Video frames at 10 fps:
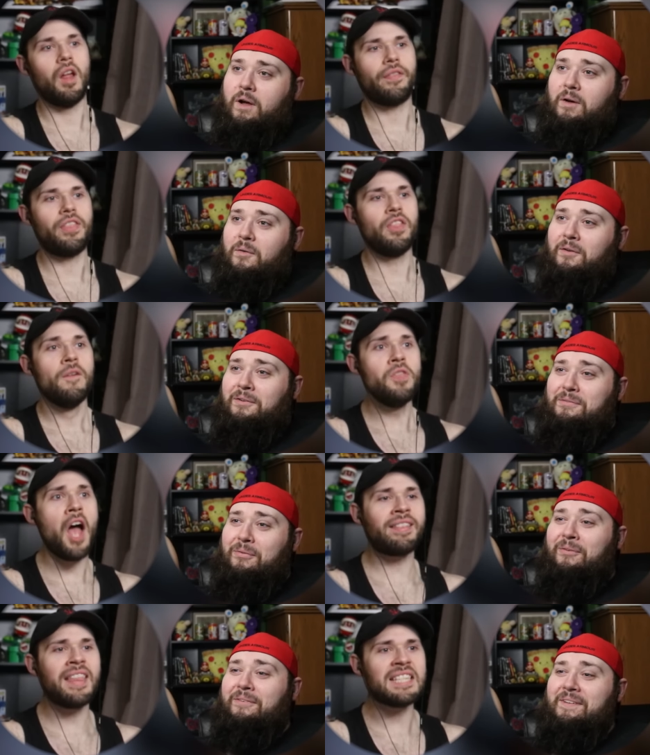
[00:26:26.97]
Speaker 1: what, what?
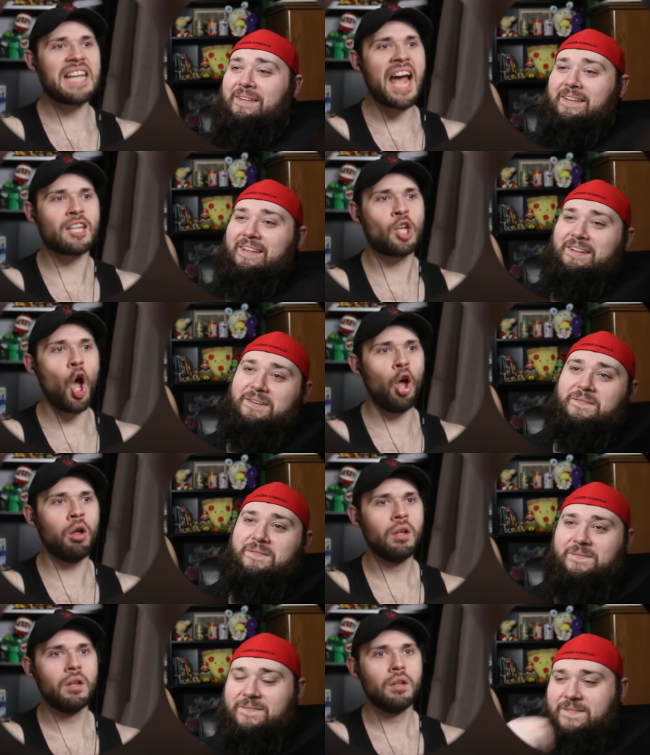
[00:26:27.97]
Not this asshole!